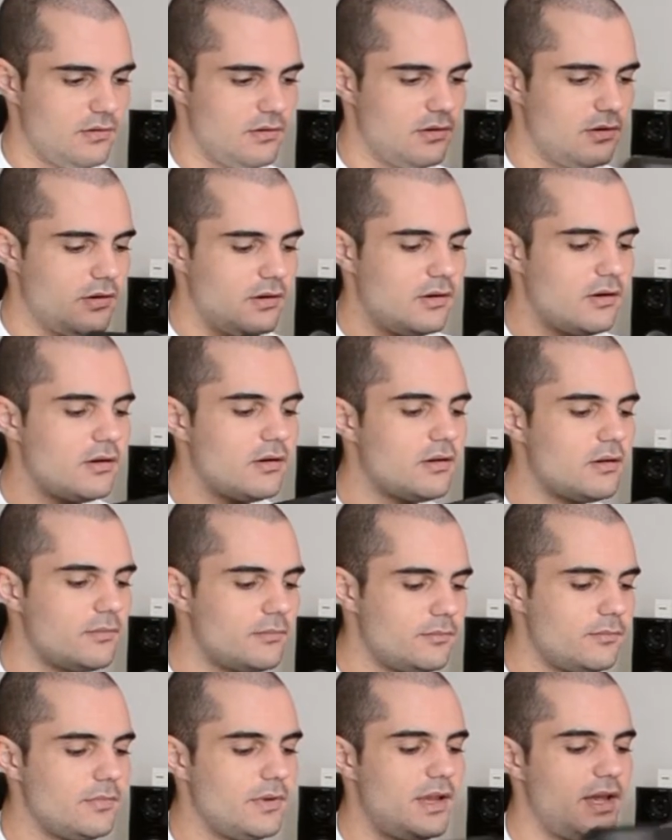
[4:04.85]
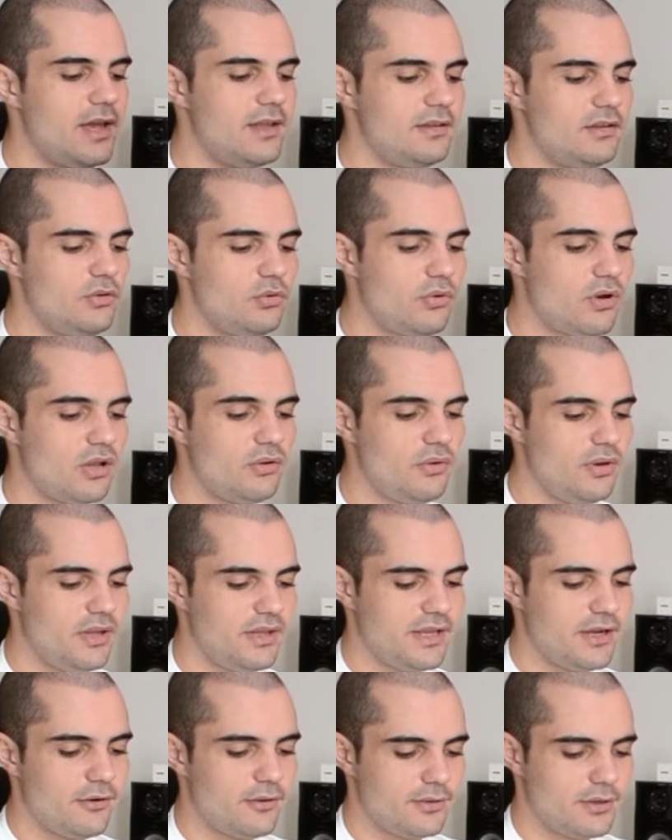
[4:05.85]
and you can't really
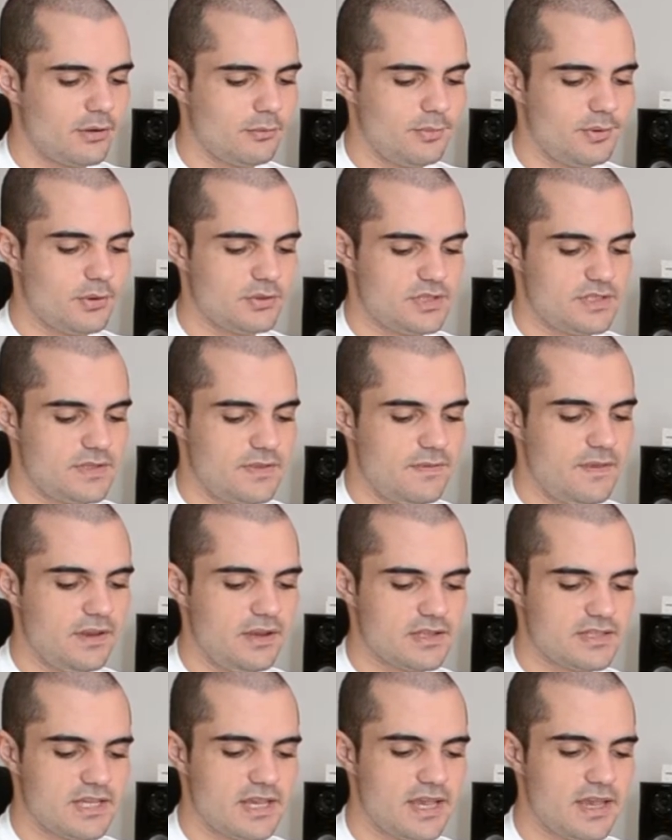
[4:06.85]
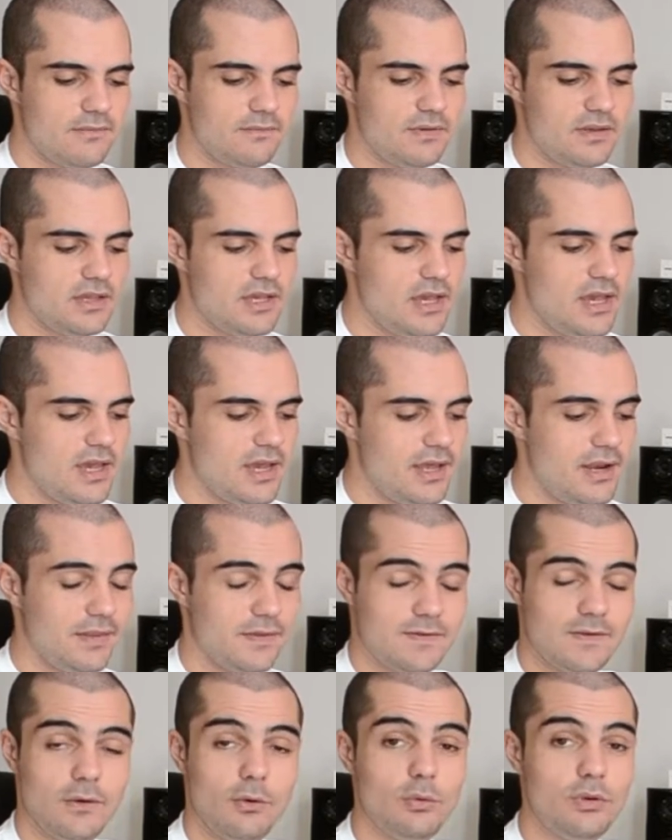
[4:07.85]
carry it around because it's thick, it's heavy, and
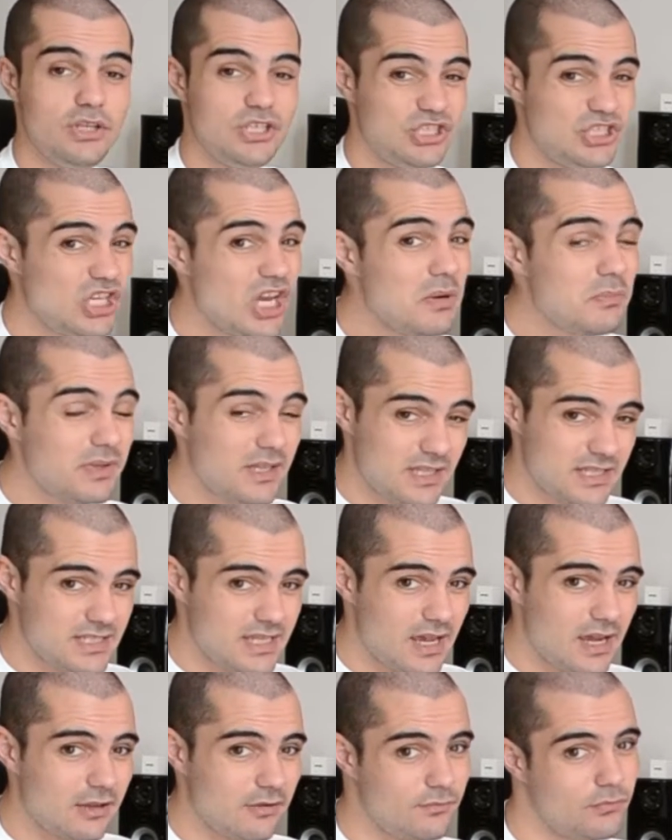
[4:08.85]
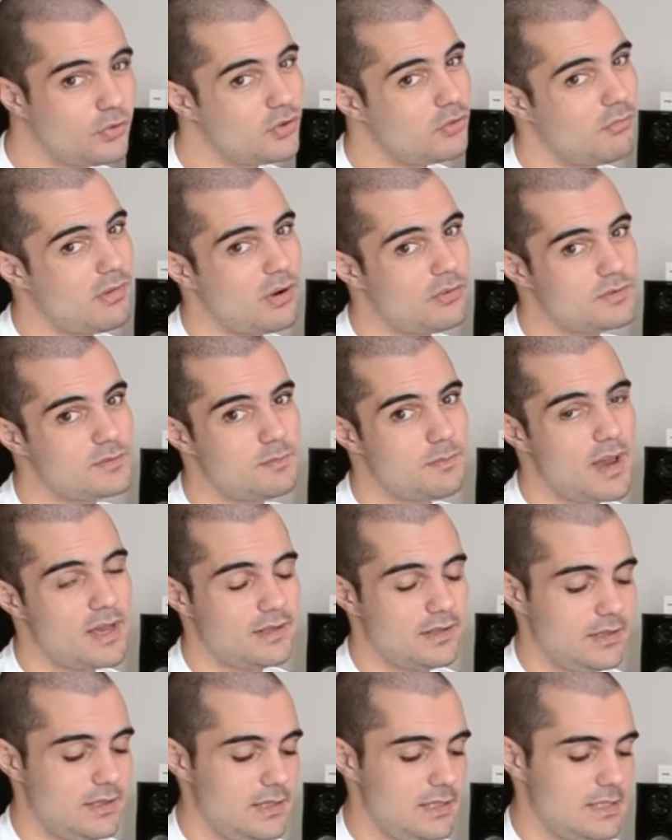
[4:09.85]
it's only shaped inside for the mouse pad.
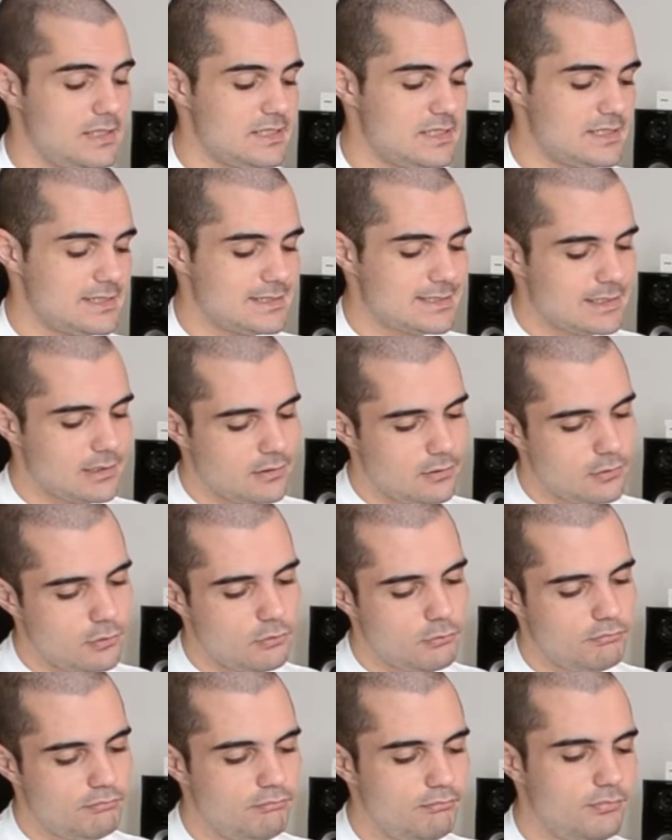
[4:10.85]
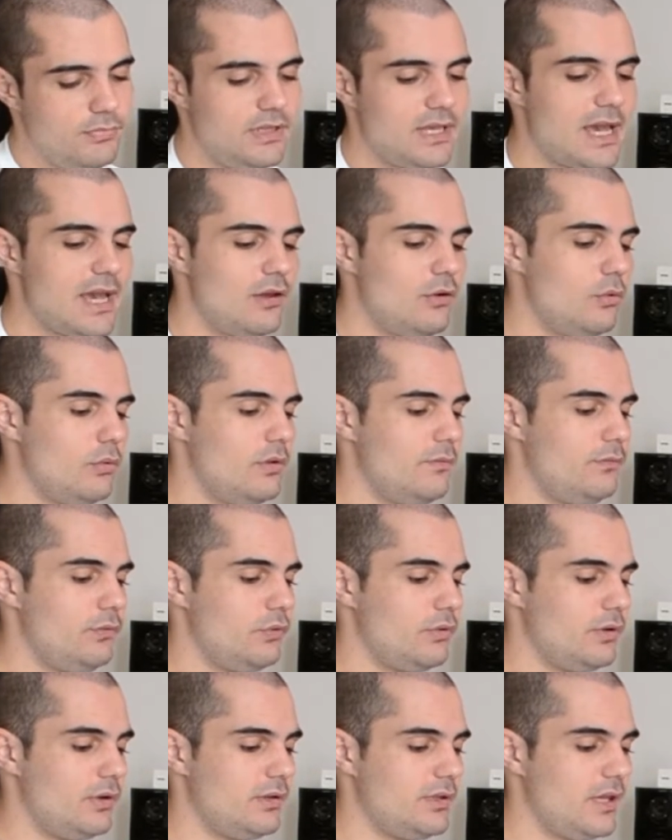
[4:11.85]
So yeah, if
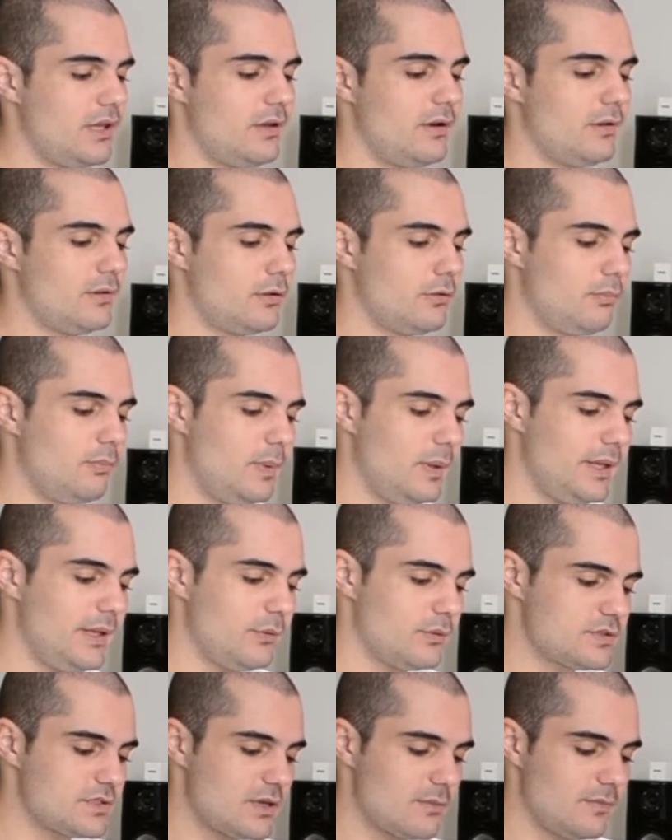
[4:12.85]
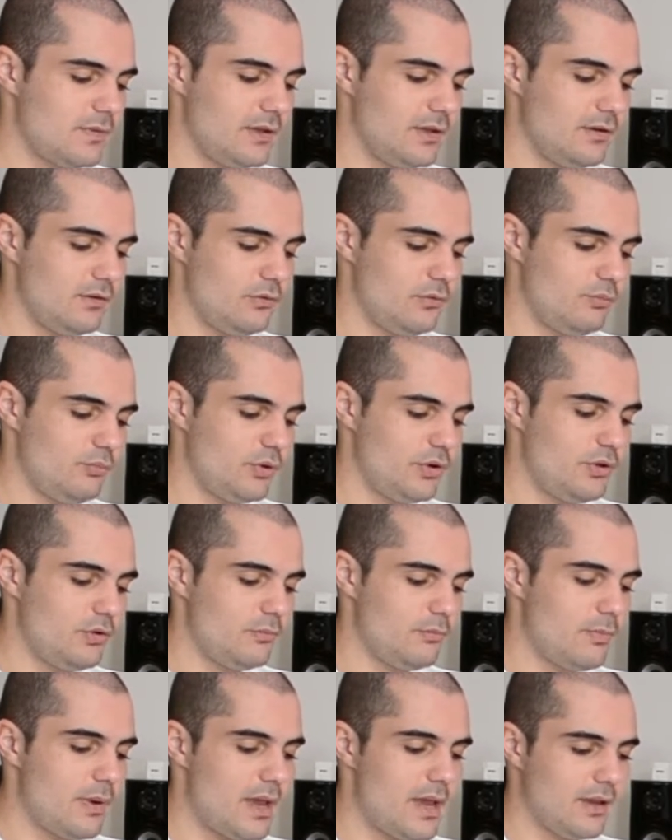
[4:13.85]
you're taking it on a plane or something and you put it in your
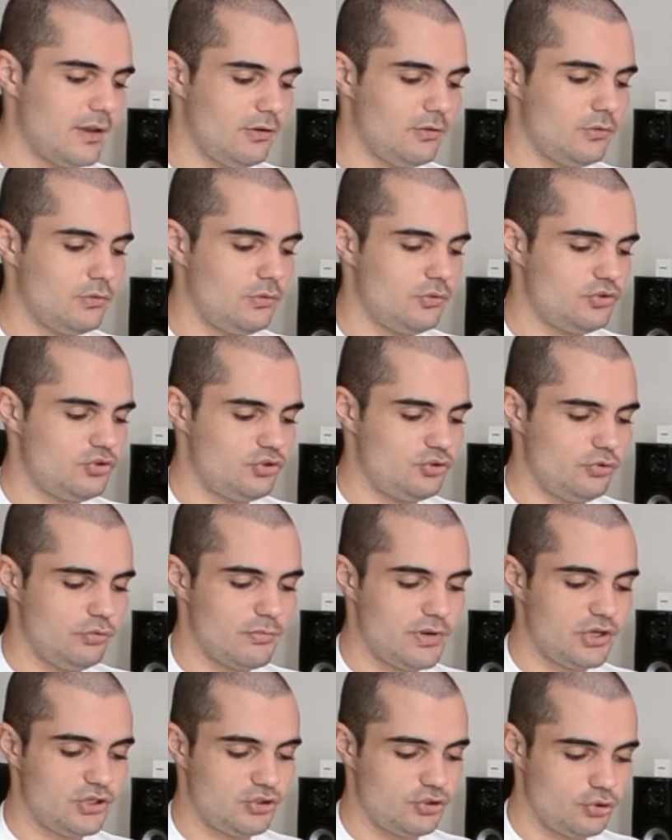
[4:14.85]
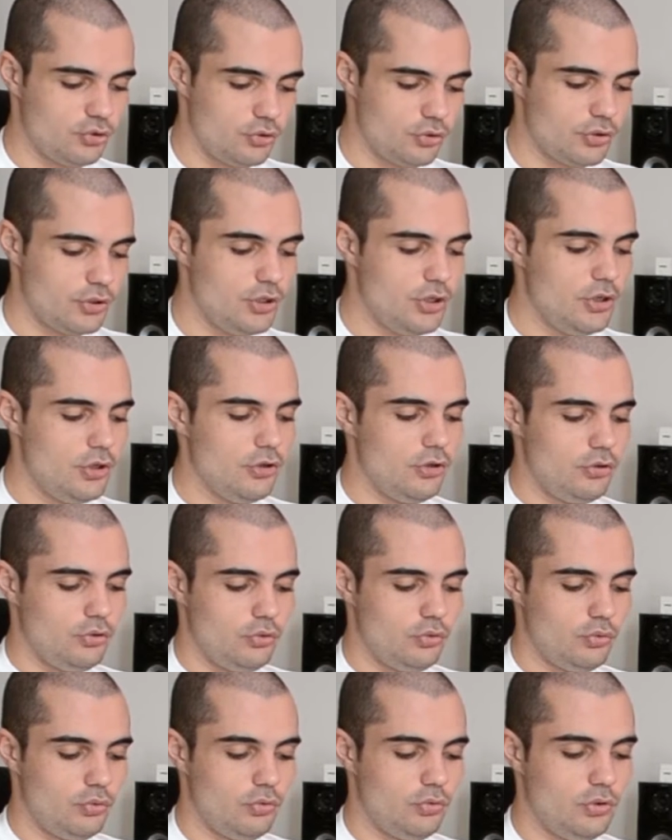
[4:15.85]
bag and you make sure
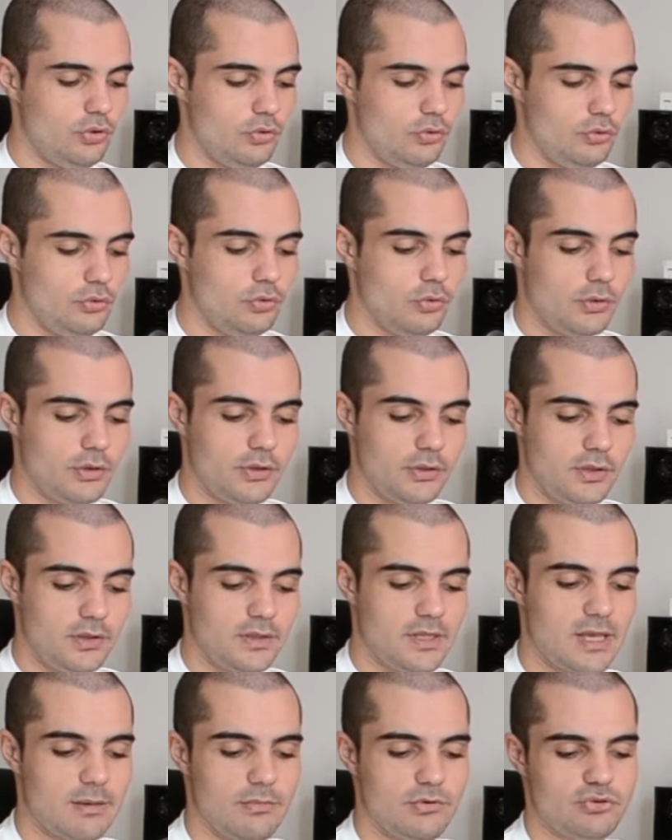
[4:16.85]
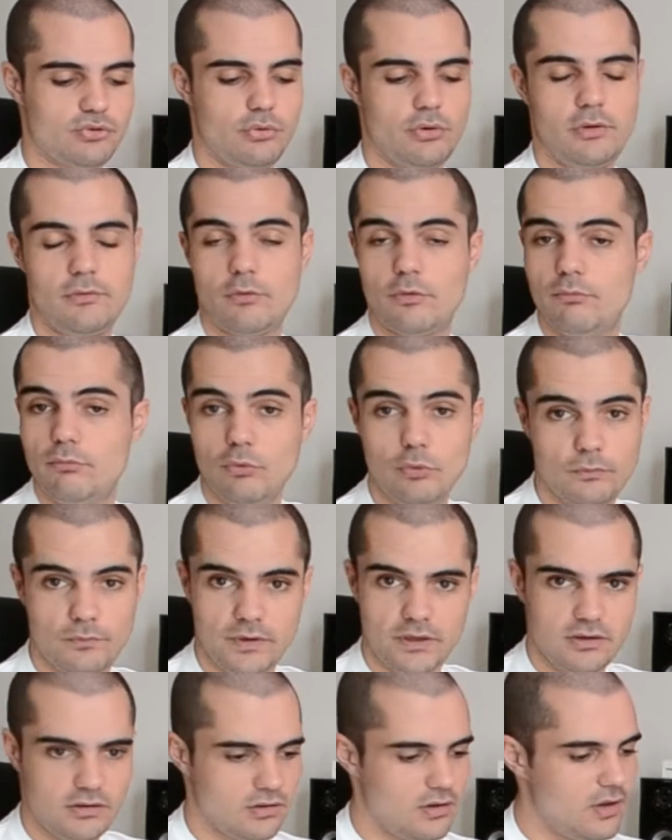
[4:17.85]
you don't want to get damaged or you're
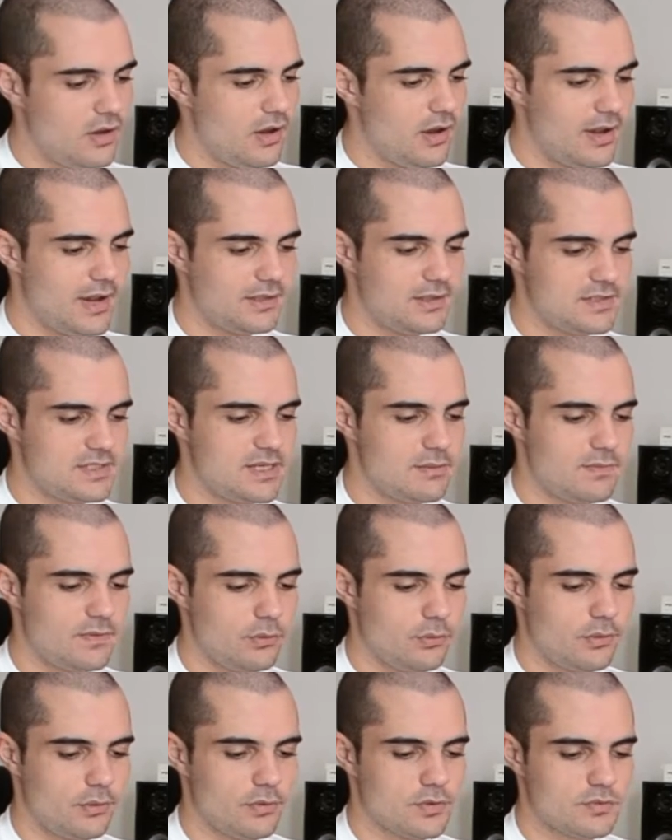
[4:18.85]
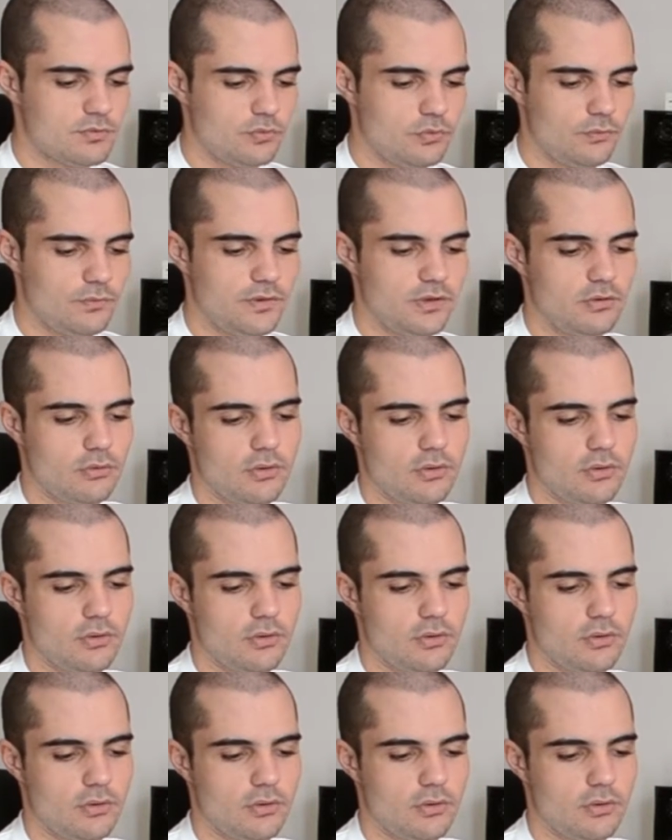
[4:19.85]
moving. I had the same thing when I was moving.